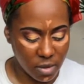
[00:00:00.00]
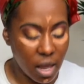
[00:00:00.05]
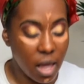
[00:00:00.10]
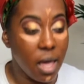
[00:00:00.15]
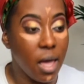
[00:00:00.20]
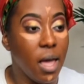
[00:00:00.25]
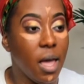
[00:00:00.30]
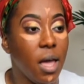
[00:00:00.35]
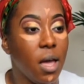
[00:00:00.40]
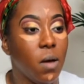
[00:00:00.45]

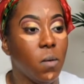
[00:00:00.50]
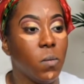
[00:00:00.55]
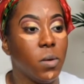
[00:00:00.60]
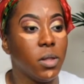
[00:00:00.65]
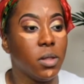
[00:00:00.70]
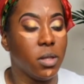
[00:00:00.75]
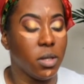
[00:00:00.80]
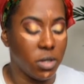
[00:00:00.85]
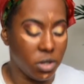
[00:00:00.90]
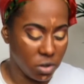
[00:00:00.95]
And
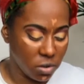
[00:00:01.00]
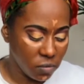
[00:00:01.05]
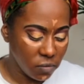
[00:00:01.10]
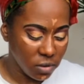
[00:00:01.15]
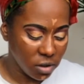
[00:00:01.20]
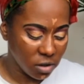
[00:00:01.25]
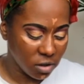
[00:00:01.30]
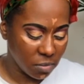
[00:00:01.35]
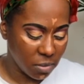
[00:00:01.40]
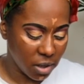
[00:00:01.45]
with the
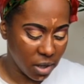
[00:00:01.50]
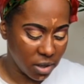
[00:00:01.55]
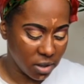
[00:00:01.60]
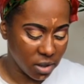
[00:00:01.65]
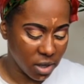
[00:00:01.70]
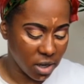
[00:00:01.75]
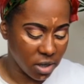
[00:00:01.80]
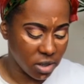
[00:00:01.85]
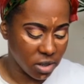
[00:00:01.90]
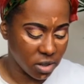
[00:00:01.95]
Juvia's
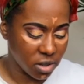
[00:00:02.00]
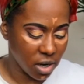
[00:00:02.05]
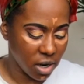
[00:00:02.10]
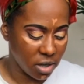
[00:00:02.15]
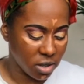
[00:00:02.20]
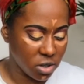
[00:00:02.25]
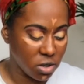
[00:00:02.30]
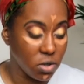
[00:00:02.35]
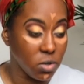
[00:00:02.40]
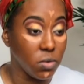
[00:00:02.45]
Place, I just
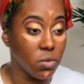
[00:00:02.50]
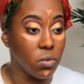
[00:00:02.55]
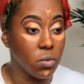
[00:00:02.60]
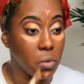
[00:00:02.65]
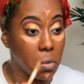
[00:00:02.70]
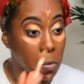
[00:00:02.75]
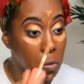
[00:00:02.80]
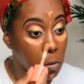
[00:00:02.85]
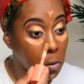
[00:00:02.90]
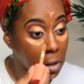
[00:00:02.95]
like to
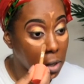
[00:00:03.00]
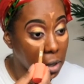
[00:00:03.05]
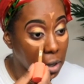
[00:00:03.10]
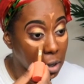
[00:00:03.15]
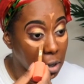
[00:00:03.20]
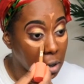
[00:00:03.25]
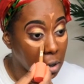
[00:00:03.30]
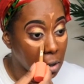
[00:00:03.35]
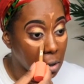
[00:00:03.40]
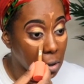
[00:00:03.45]
go
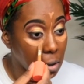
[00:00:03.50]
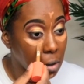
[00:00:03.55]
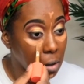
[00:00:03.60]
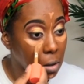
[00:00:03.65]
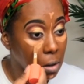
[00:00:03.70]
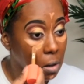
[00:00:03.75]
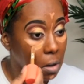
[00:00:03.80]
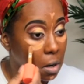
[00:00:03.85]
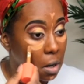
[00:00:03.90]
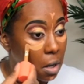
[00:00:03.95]
in
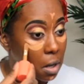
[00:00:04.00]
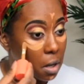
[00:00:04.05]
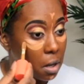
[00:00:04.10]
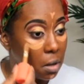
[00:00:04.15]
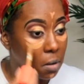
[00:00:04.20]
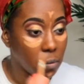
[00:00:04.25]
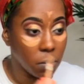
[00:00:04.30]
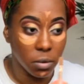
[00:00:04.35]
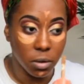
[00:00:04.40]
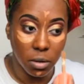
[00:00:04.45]
under
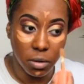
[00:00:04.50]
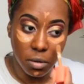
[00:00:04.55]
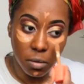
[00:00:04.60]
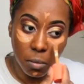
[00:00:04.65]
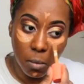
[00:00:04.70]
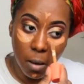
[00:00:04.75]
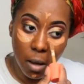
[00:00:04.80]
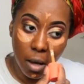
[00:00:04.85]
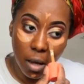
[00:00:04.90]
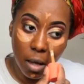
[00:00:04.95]
that with the
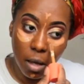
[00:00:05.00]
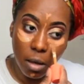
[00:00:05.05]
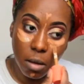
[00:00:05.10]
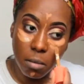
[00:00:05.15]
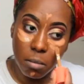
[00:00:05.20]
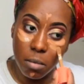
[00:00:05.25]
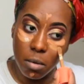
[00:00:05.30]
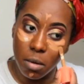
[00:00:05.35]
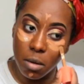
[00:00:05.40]
swipe.